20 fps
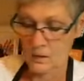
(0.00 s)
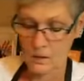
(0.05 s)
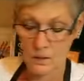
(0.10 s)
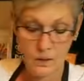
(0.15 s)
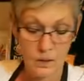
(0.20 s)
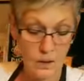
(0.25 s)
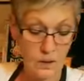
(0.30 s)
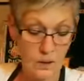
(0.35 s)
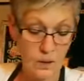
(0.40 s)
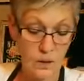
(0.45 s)

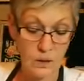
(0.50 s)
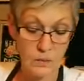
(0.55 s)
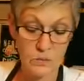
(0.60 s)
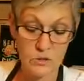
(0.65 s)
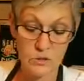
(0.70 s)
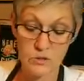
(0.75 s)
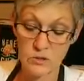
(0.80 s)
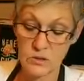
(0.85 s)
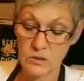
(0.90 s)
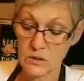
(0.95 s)
And I'm
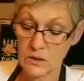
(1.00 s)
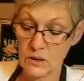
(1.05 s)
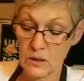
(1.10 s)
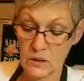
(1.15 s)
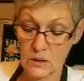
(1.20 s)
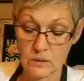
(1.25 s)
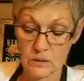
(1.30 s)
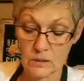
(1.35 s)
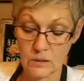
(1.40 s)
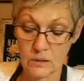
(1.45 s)
just going to get a
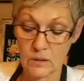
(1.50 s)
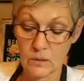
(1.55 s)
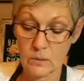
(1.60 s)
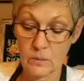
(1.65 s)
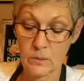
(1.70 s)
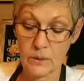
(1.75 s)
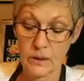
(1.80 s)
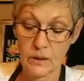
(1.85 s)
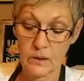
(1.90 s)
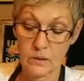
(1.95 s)
little
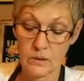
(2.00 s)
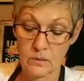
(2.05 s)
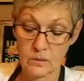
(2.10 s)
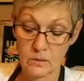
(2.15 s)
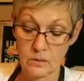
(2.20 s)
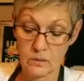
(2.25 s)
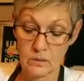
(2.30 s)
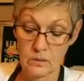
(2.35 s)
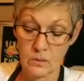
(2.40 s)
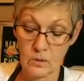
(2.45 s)
bit
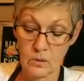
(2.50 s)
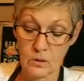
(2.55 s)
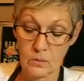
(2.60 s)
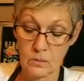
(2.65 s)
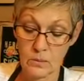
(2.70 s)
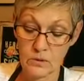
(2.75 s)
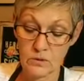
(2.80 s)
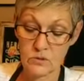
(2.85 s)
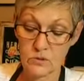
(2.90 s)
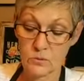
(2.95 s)
on my
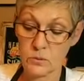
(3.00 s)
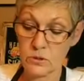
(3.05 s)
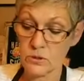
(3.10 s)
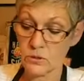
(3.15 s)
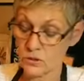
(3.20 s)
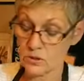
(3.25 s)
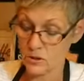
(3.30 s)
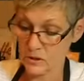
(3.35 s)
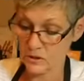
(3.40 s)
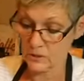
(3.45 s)

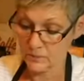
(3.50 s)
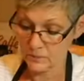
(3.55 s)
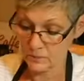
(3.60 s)
squeegee